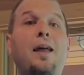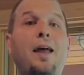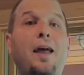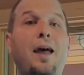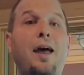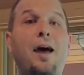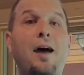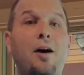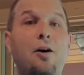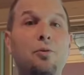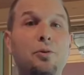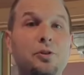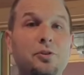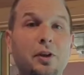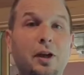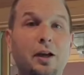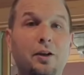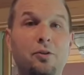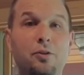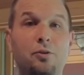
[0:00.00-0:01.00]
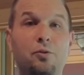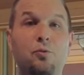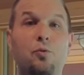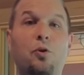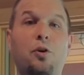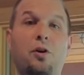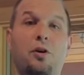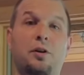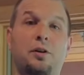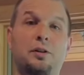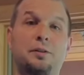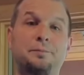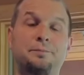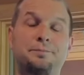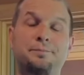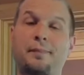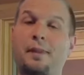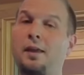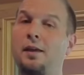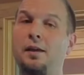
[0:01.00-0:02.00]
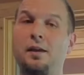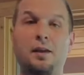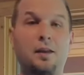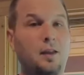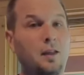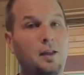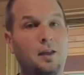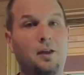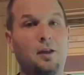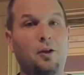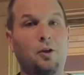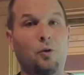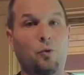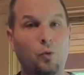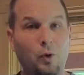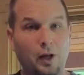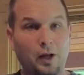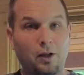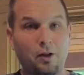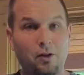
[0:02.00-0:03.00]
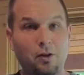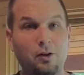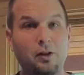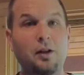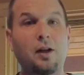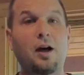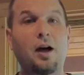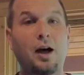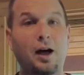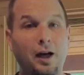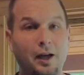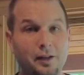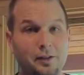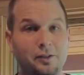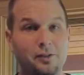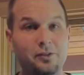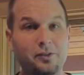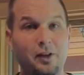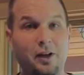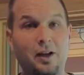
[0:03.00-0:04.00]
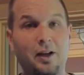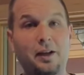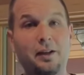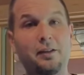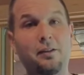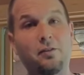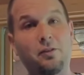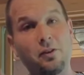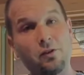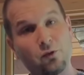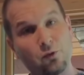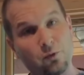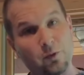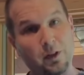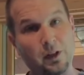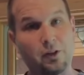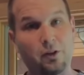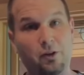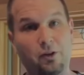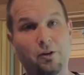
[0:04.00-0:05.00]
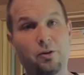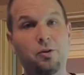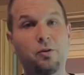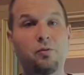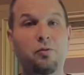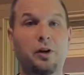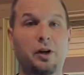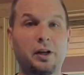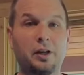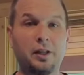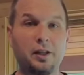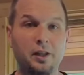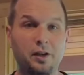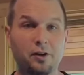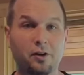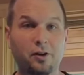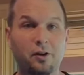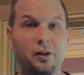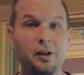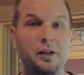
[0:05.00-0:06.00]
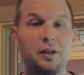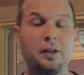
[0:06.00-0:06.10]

How is that going to work? Well, I designed this feeder right here,